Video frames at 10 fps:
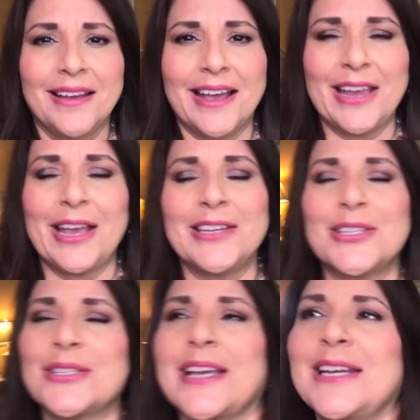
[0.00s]
I, I
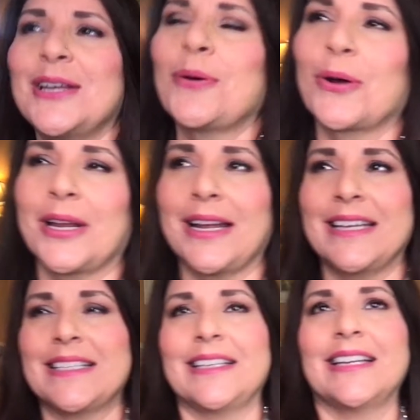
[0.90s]
just I didn't
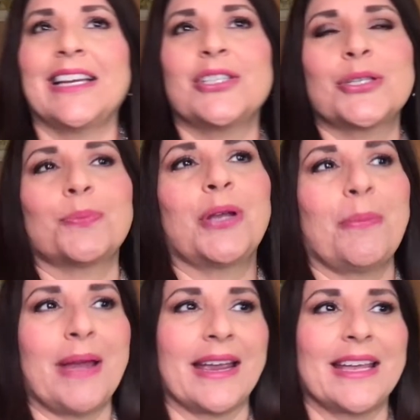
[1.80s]
organize it. I just put it
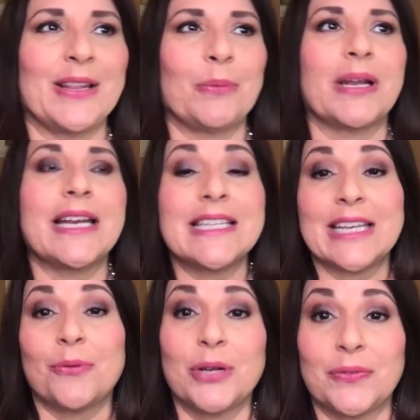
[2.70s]
back in there. But I did
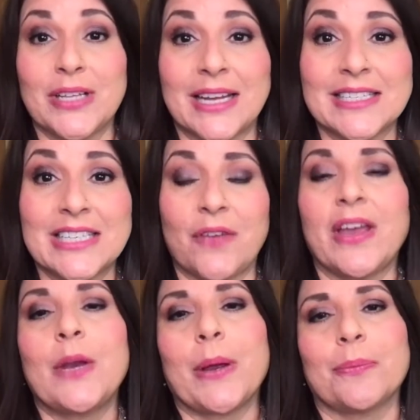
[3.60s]
get rid of a lot of stuff.
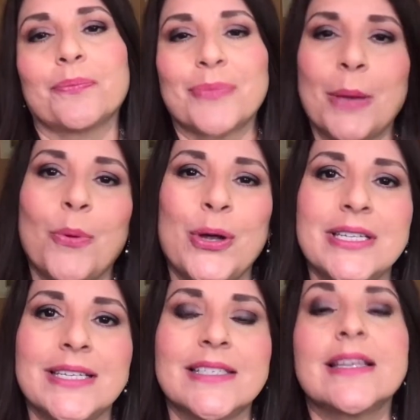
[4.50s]
Anyway,
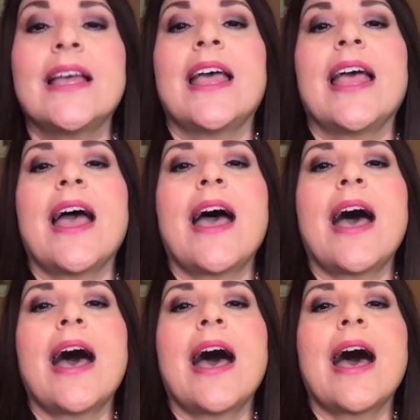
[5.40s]
point is
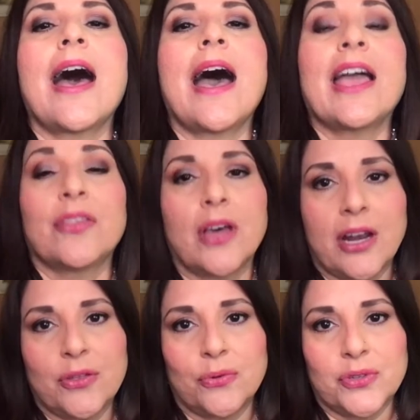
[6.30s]
I thought I
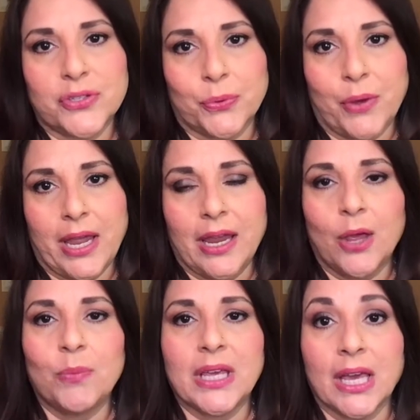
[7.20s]
threw this away
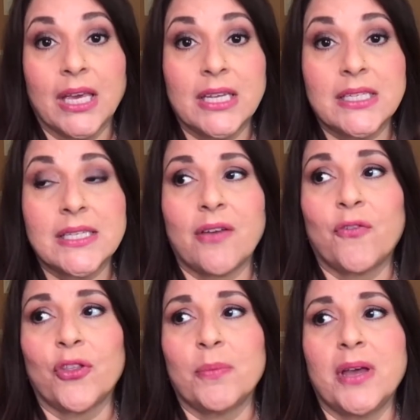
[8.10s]
because
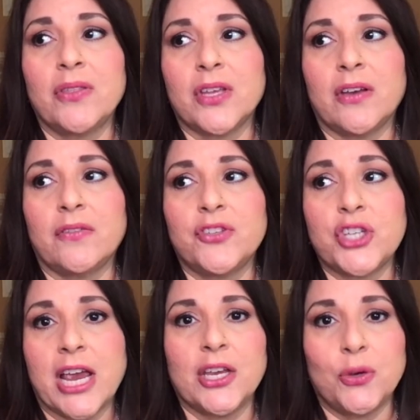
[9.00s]
for the month of
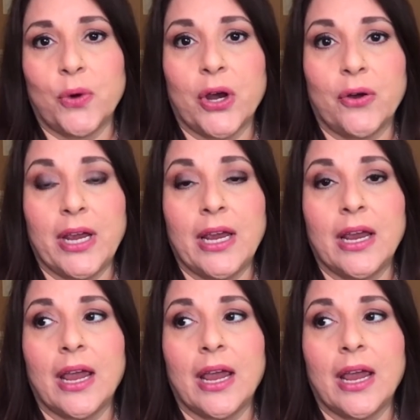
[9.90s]
January,